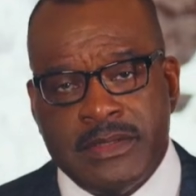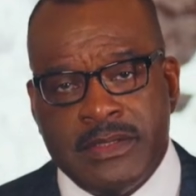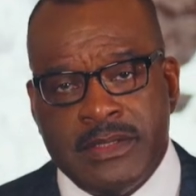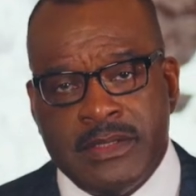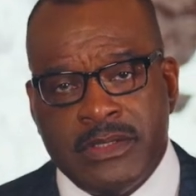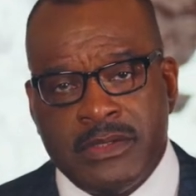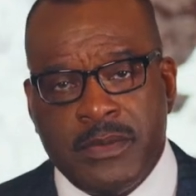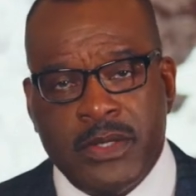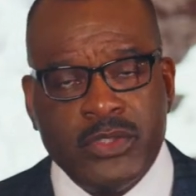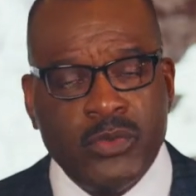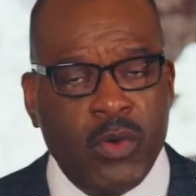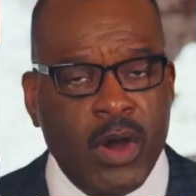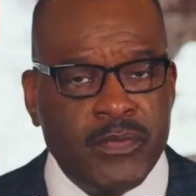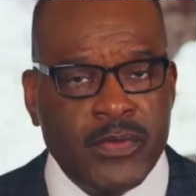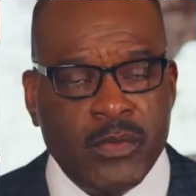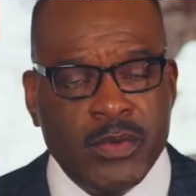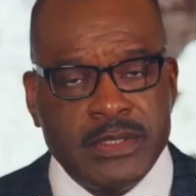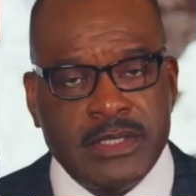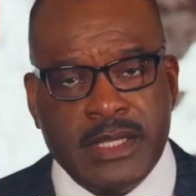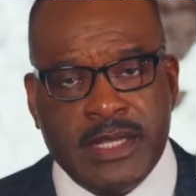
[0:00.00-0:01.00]
You're supposed to work
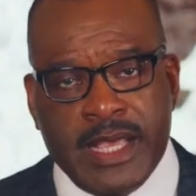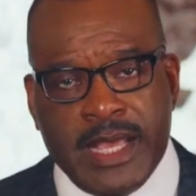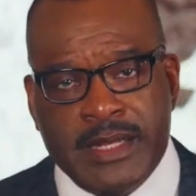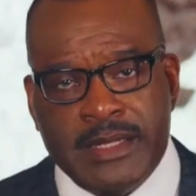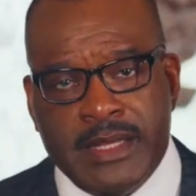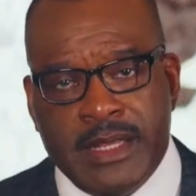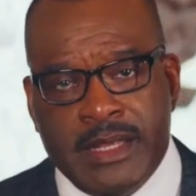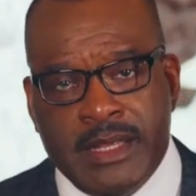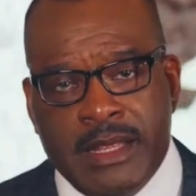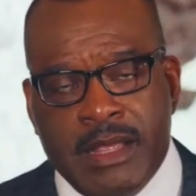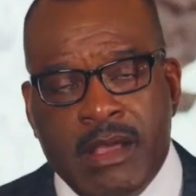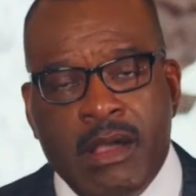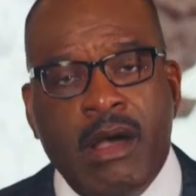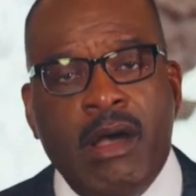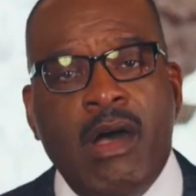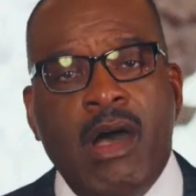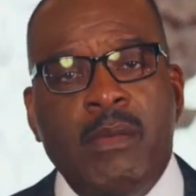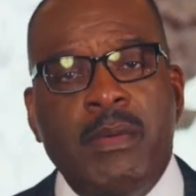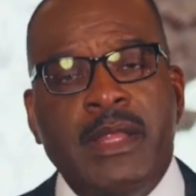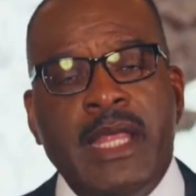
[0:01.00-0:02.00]
for what you get.
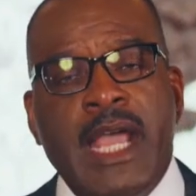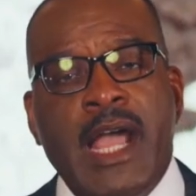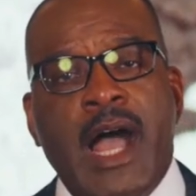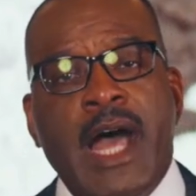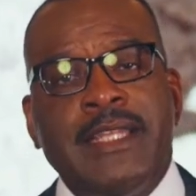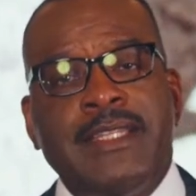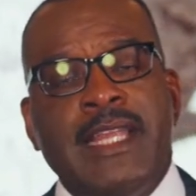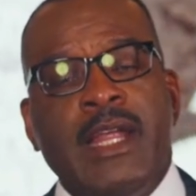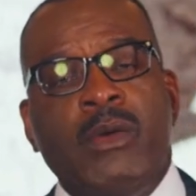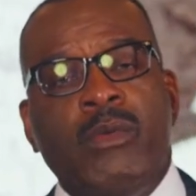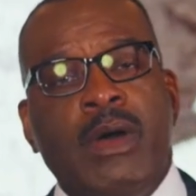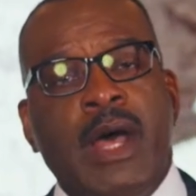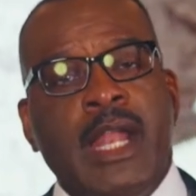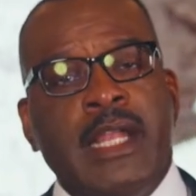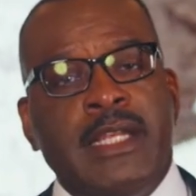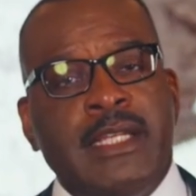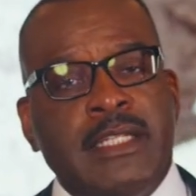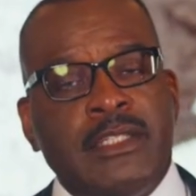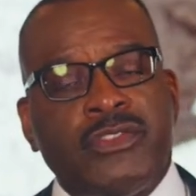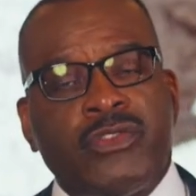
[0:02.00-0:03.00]
Oh, but they're out there
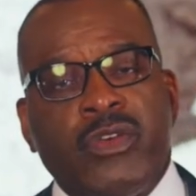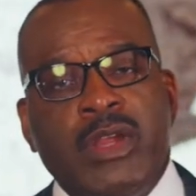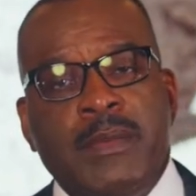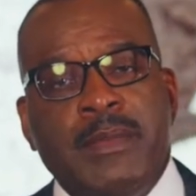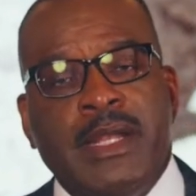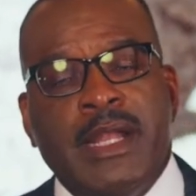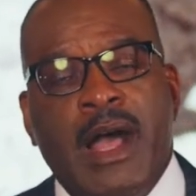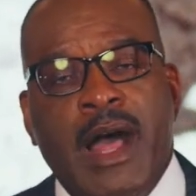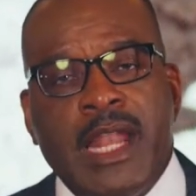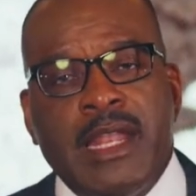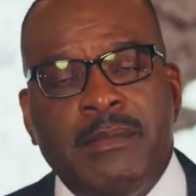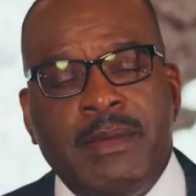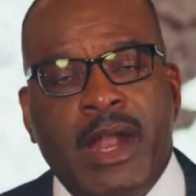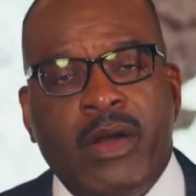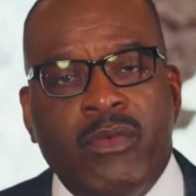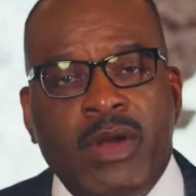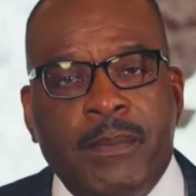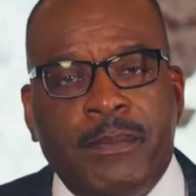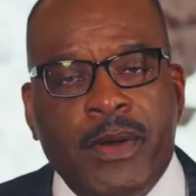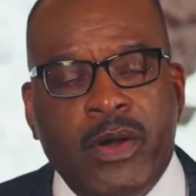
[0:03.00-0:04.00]
running and screaming and hollering
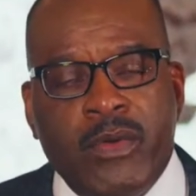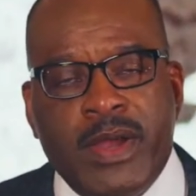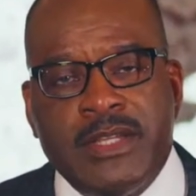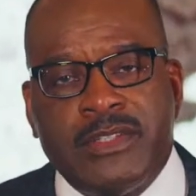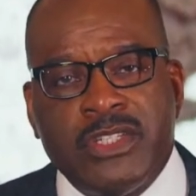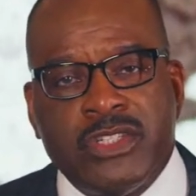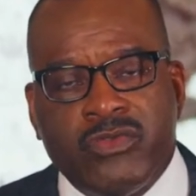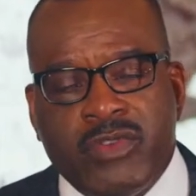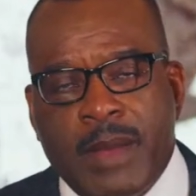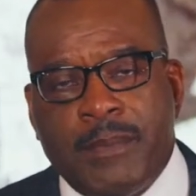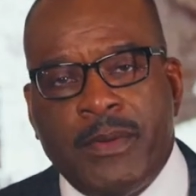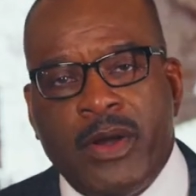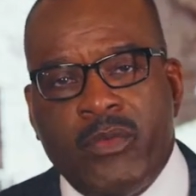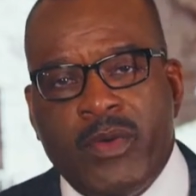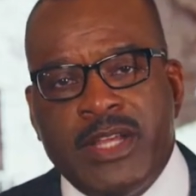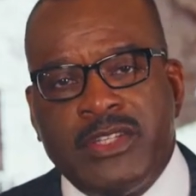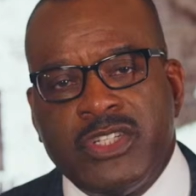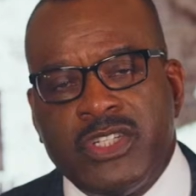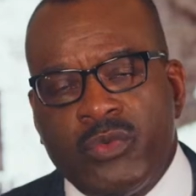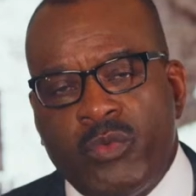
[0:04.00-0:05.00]
about reparations,
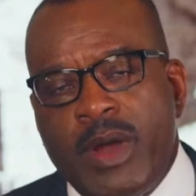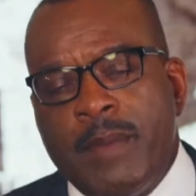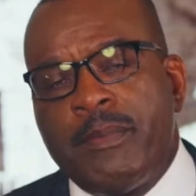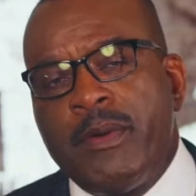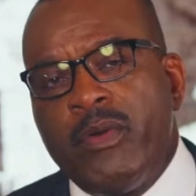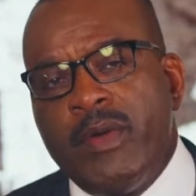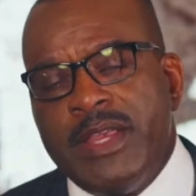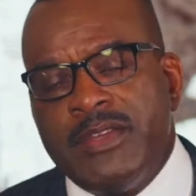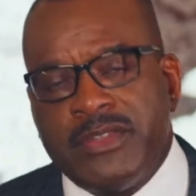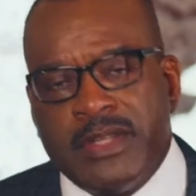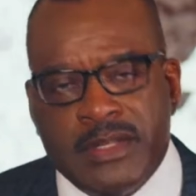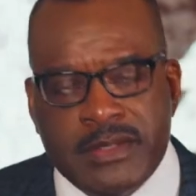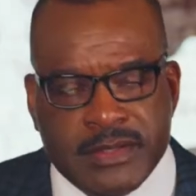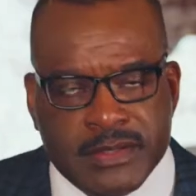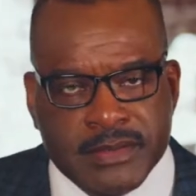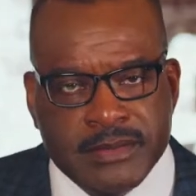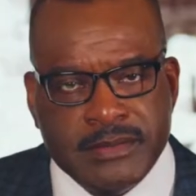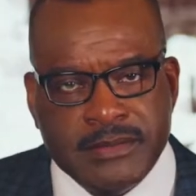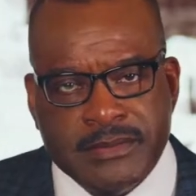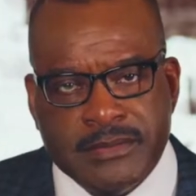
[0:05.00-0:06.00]
reparations, reparations.
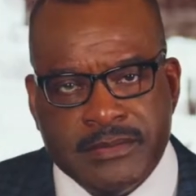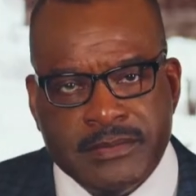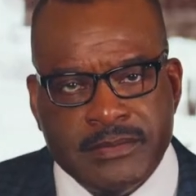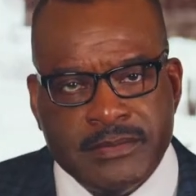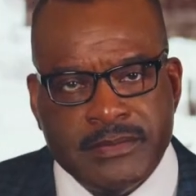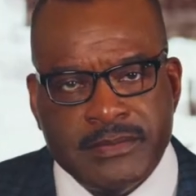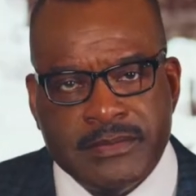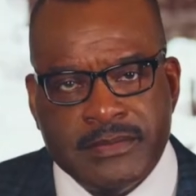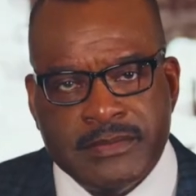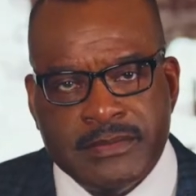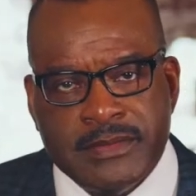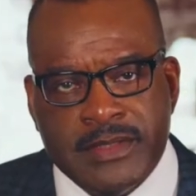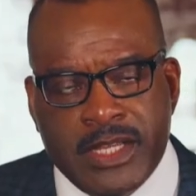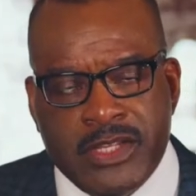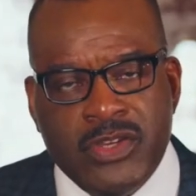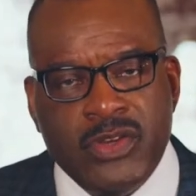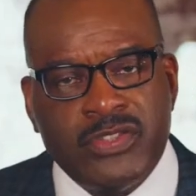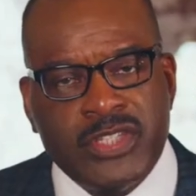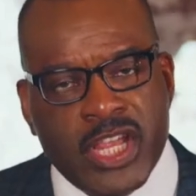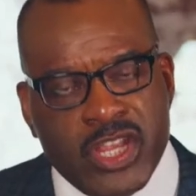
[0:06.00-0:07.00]
And
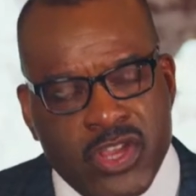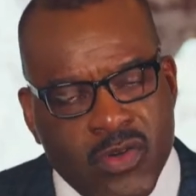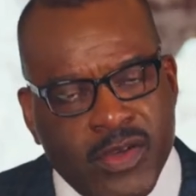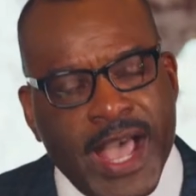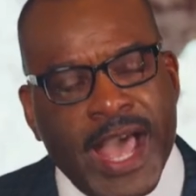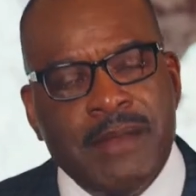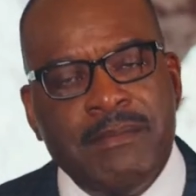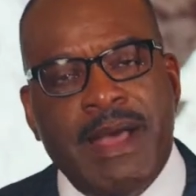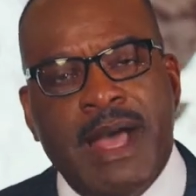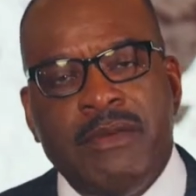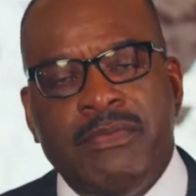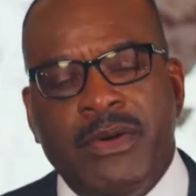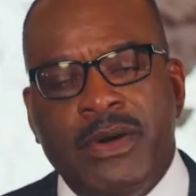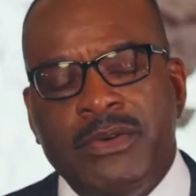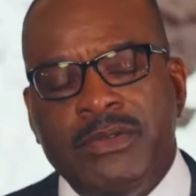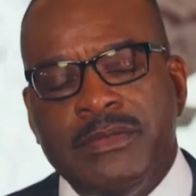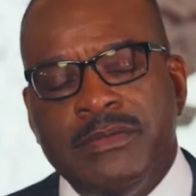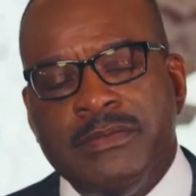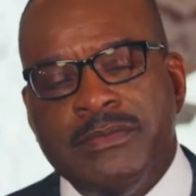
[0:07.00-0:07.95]
you say, you got my vote.